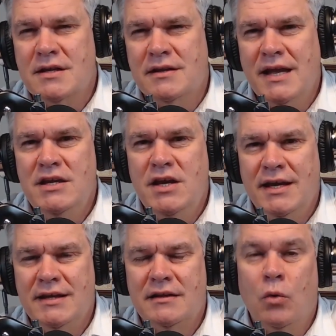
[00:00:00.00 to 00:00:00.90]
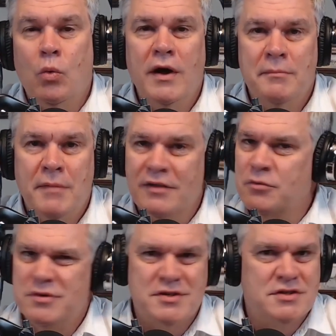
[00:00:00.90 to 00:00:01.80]
And then you hit the 1 month,
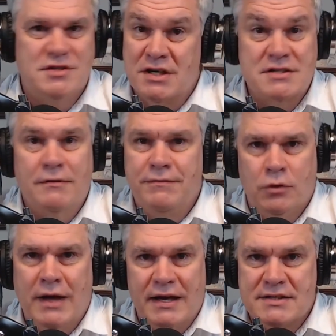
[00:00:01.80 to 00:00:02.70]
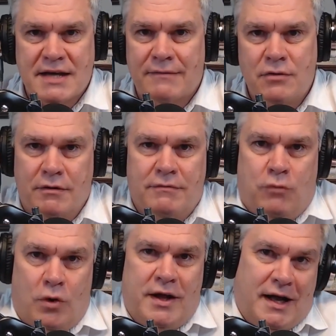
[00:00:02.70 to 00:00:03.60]
which is just a few days after the
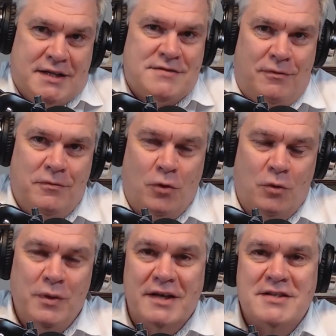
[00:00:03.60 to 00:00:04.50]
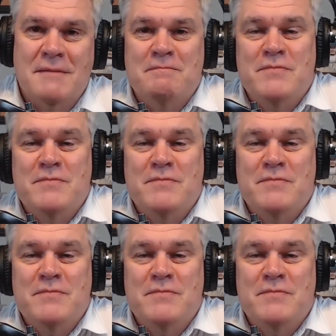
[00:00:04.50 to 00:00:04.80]
4 dots for 4 weeks.